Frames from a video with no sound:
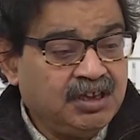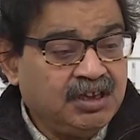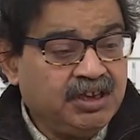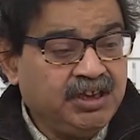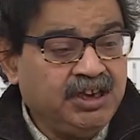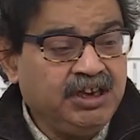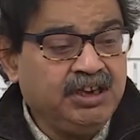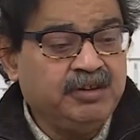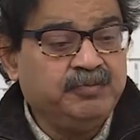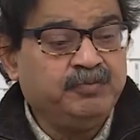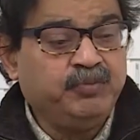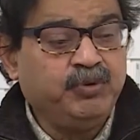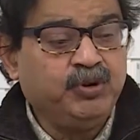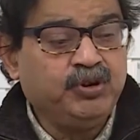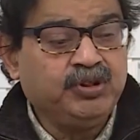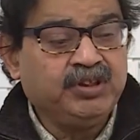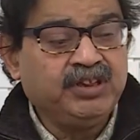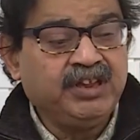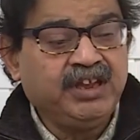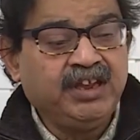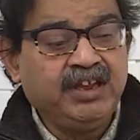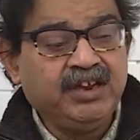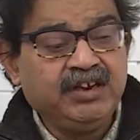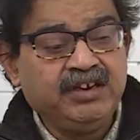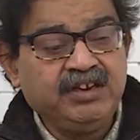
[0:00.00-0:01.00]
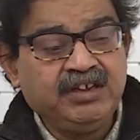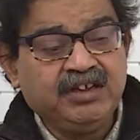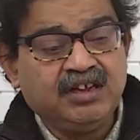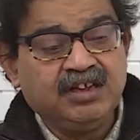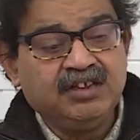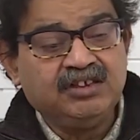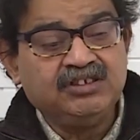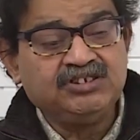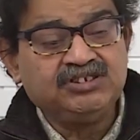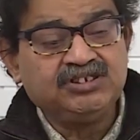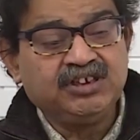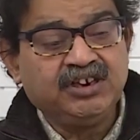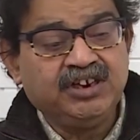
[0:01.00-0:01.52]
in both
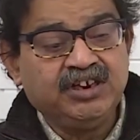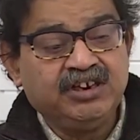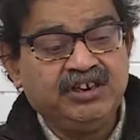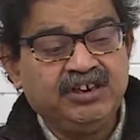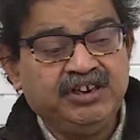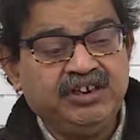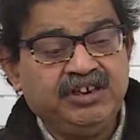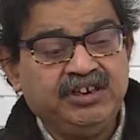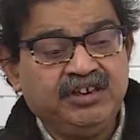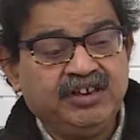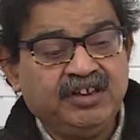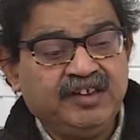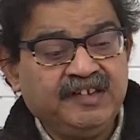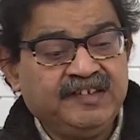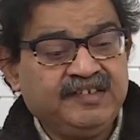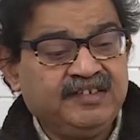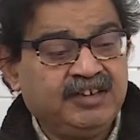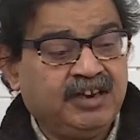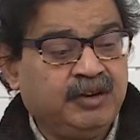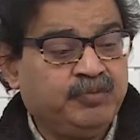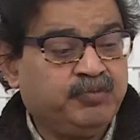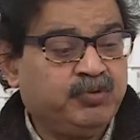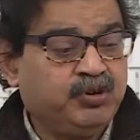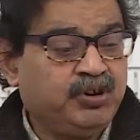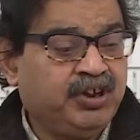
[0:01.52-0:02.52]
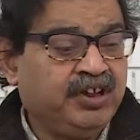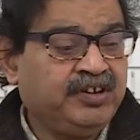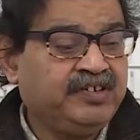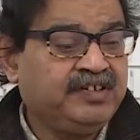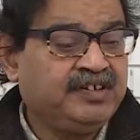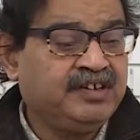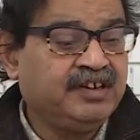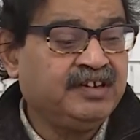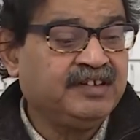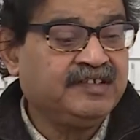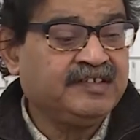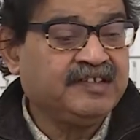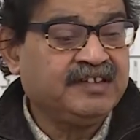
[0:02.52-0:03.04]
agriculture and industrial
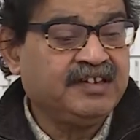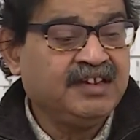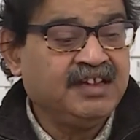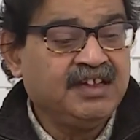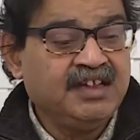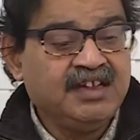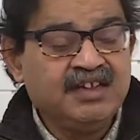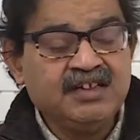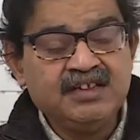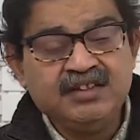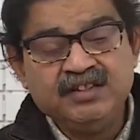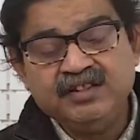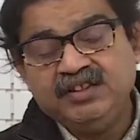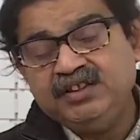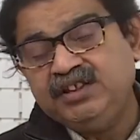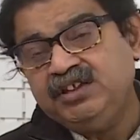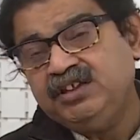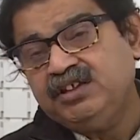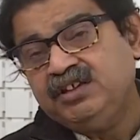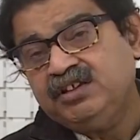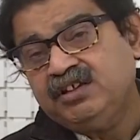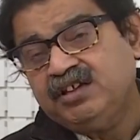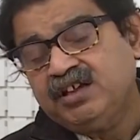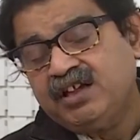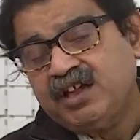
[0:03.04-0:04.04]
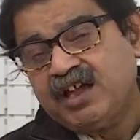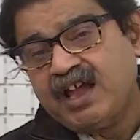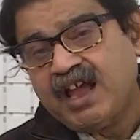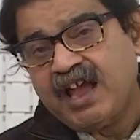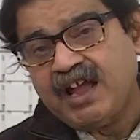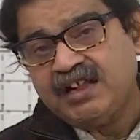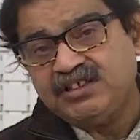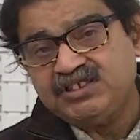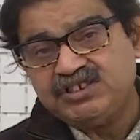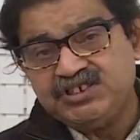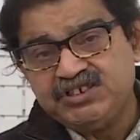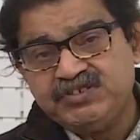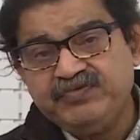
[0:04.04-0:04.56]
productions, the
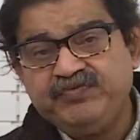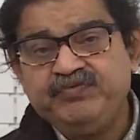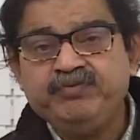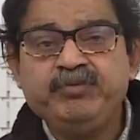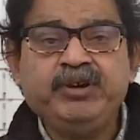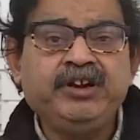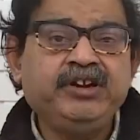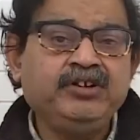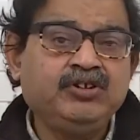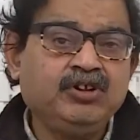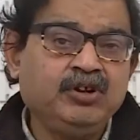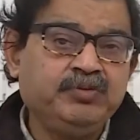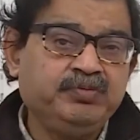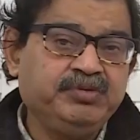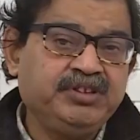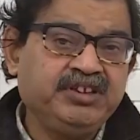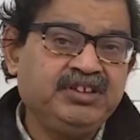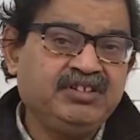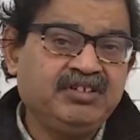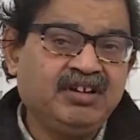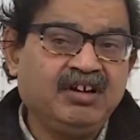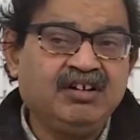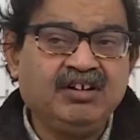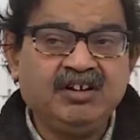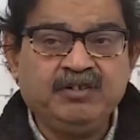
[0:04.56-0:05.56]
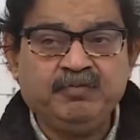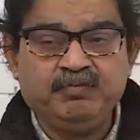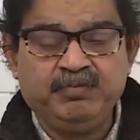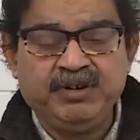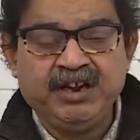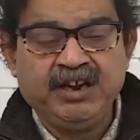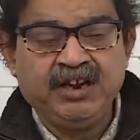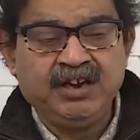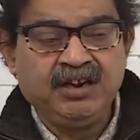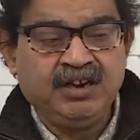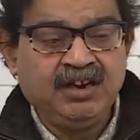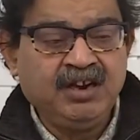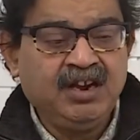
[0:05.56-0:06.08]
achievement of the third
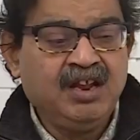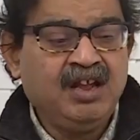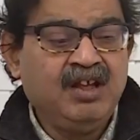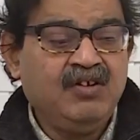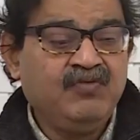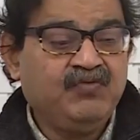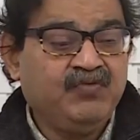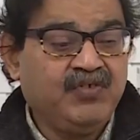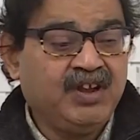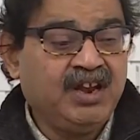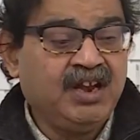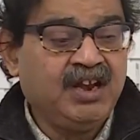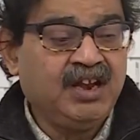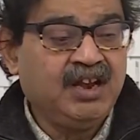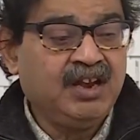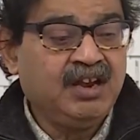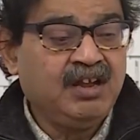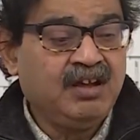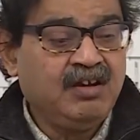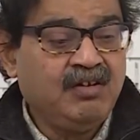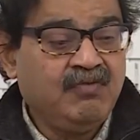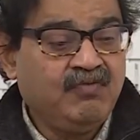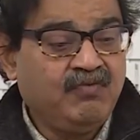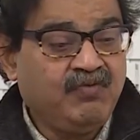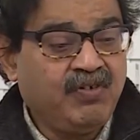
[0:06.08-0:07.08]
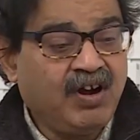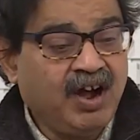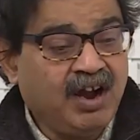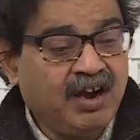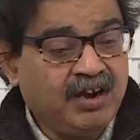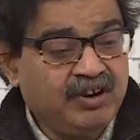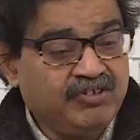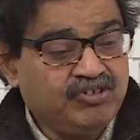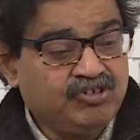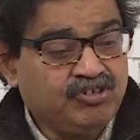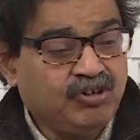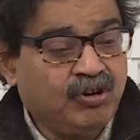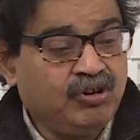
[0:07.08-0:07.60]
plan fell
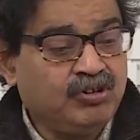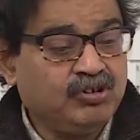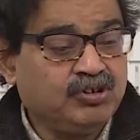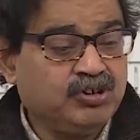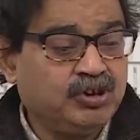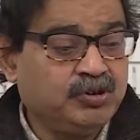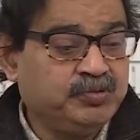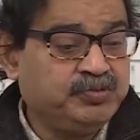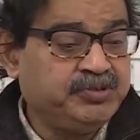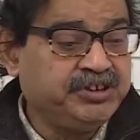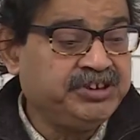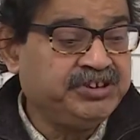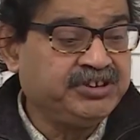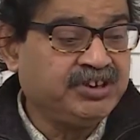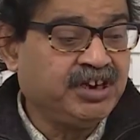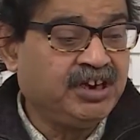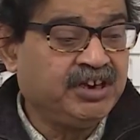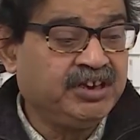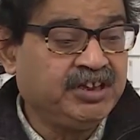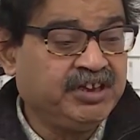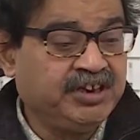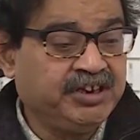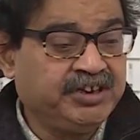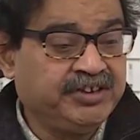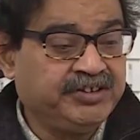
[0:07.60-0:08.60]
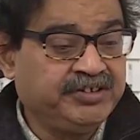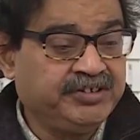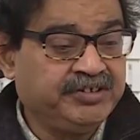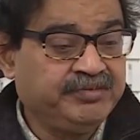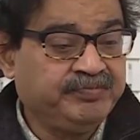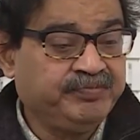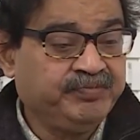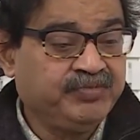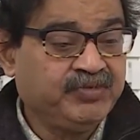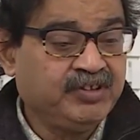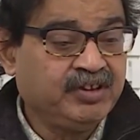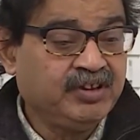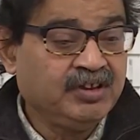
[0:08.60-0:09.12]
far short of the target.
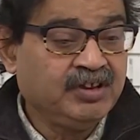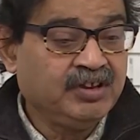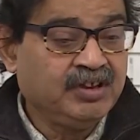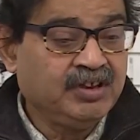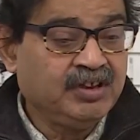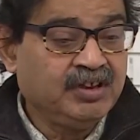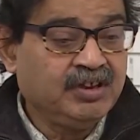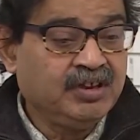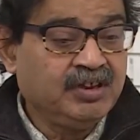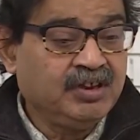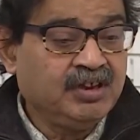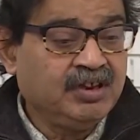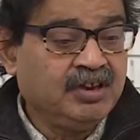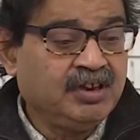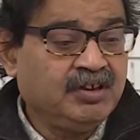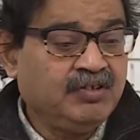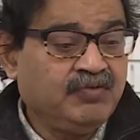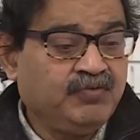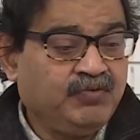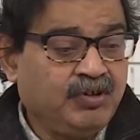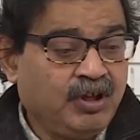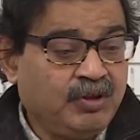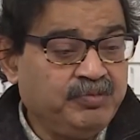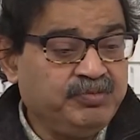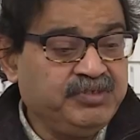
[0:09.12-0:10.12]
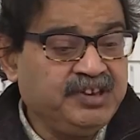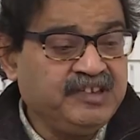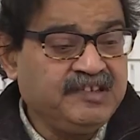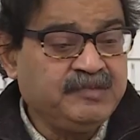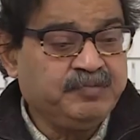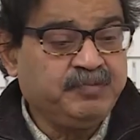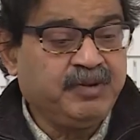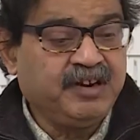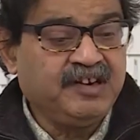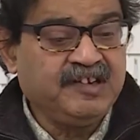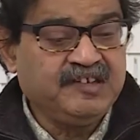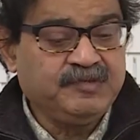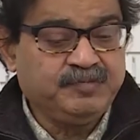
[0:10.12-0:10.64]
From this
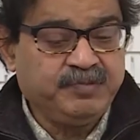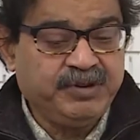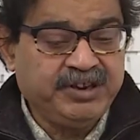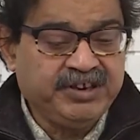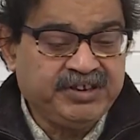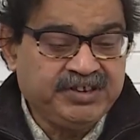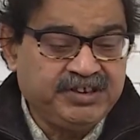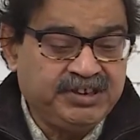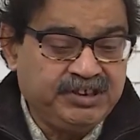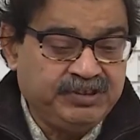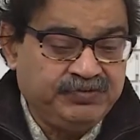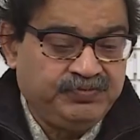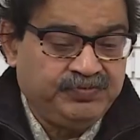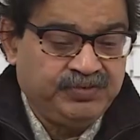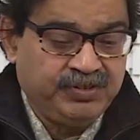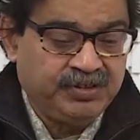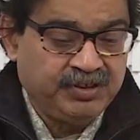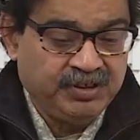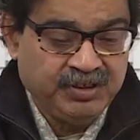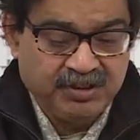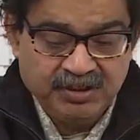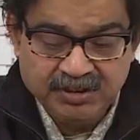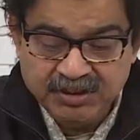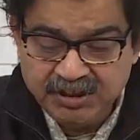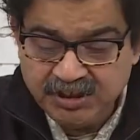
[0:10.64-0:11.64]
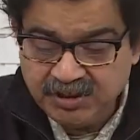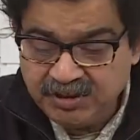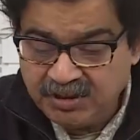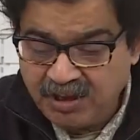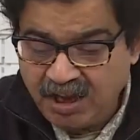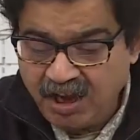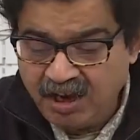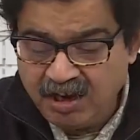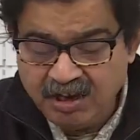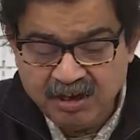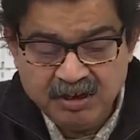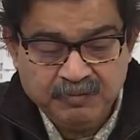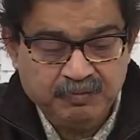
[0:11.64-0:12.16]
perspective, the
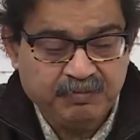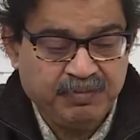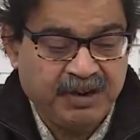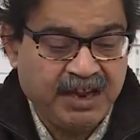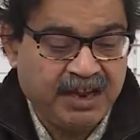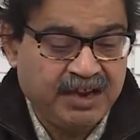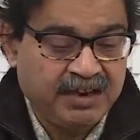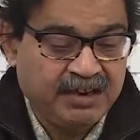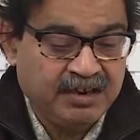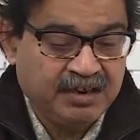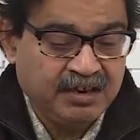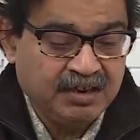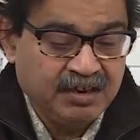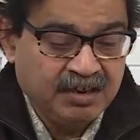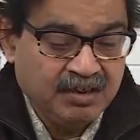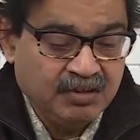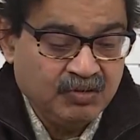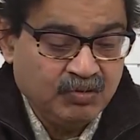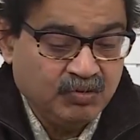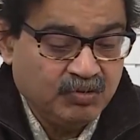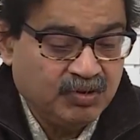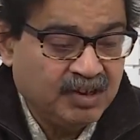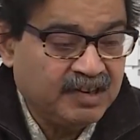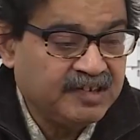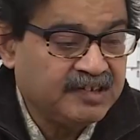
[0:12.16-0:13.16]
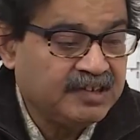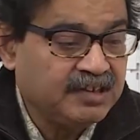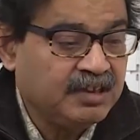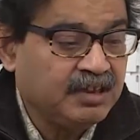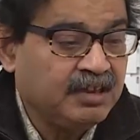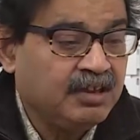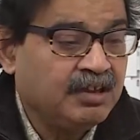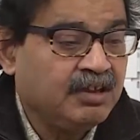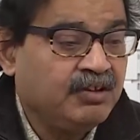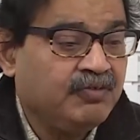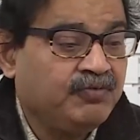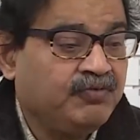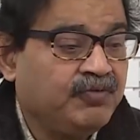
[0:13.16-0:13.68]
third plan was a
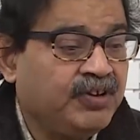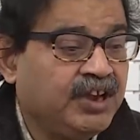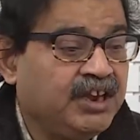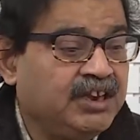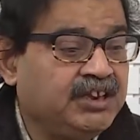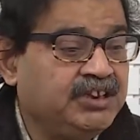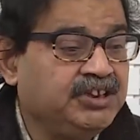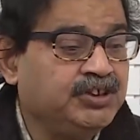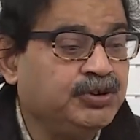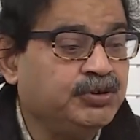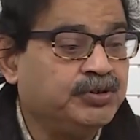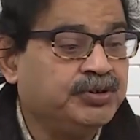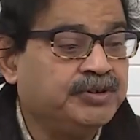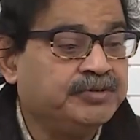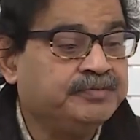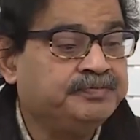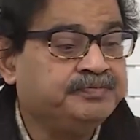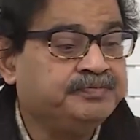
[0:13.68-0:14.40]
failure.